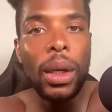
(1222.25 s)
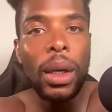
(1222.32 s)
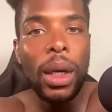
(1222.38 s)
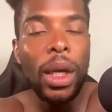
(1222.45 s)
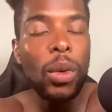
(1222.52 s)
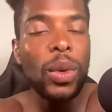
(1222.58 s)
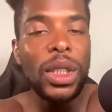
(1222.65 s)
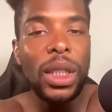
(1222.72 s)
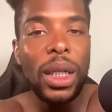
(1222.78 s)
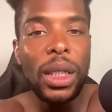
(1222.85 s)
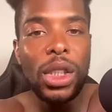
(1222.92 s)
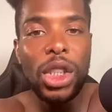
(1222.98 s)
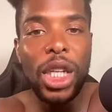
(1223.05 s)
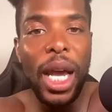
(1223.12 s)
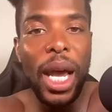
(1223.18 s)
He was in the
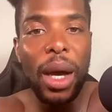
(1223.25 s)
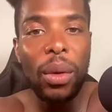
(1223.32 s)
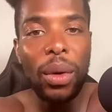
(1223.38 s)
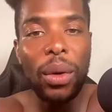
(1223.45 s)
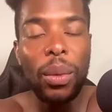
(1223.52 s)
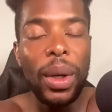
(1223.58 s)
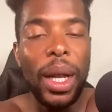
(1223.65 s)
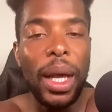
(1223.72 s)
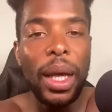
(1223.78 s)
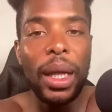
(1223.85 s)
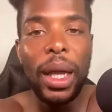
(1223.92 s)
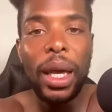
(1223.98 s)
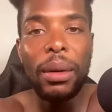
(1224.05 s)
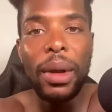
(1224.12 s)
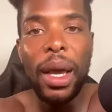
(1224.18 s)
shower when they
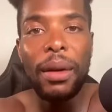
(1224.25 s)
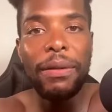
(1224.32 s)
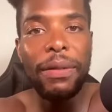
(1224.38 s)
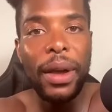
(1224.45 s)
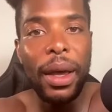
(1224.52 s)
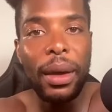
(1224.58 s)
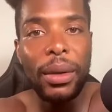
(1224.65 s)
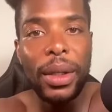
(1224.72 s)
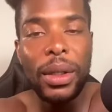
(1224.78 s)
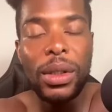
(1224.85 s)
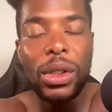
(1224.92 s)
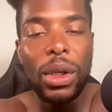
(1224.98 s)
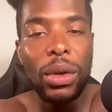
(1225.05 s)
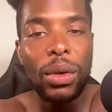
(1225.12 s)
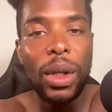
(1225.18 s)
claimed to have found it,
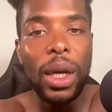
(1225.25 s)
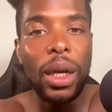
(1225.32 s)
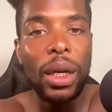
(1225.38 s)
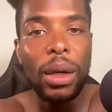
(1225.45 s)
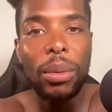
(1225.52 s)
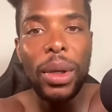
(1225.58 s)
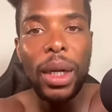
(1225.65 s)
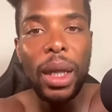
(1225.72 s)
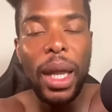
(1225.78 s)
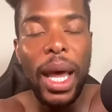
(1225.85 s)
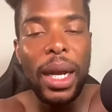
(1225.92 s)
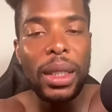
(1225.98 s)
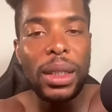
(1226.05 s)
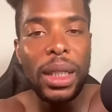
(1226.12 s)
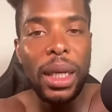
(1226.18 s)
so there could have been a
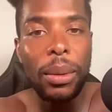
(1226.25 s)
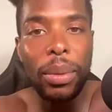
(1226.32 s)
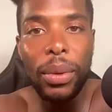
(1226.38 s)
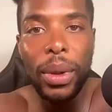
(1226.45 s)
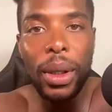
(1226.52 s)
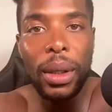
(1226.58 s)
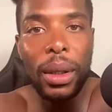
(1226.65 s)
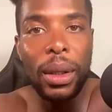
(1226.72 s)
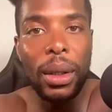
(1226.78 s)
lot of tampering.